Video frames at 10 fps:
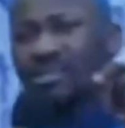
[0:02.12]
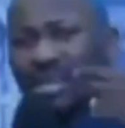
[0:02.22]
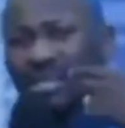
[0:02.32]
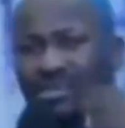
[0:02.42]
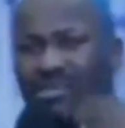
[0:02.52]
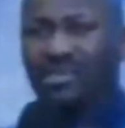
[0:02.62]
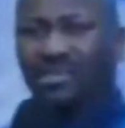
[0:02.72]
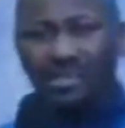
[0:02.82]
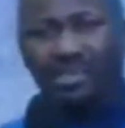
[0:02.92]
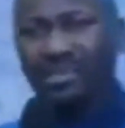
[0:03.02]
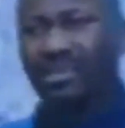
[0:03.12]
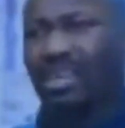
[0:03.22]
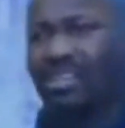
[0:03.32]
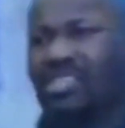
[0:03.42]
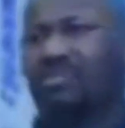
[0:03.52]
Listen, look at this.
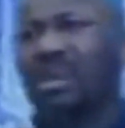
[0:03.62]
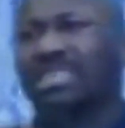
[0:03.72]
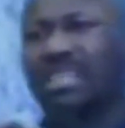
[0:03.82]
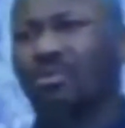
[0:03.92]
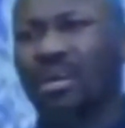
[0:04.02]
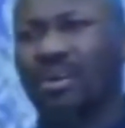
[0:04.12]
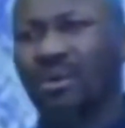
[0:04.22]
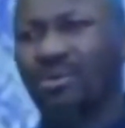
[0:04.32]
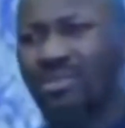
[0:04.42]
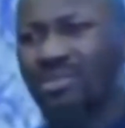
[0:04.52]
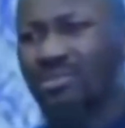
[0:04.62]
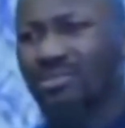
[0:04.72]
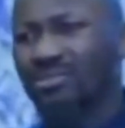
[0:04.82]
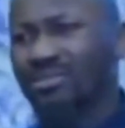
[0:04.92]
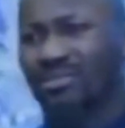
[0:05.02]
It doesn't matter your background.
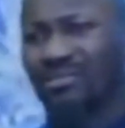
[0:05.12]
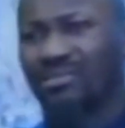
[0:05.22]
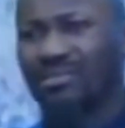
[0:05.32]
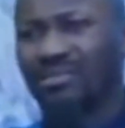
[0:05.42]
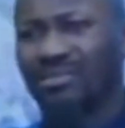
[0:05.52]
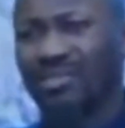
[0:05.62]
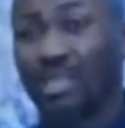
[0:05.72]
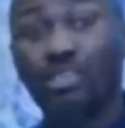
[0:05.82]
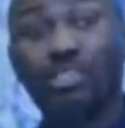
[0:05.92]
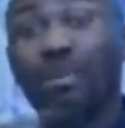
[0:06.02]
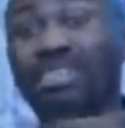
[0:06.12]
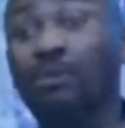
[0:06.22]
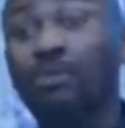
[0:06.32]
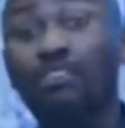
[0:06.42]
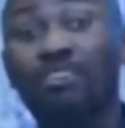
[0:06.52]
It doesn't
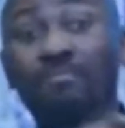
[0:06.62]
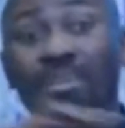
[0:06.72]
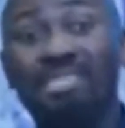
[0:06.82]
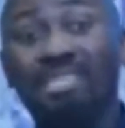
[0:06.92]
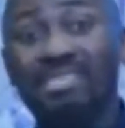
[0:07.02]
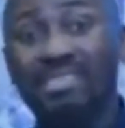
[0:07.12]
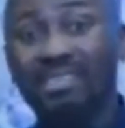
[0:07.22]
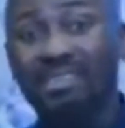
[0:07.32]
matter where you missed it.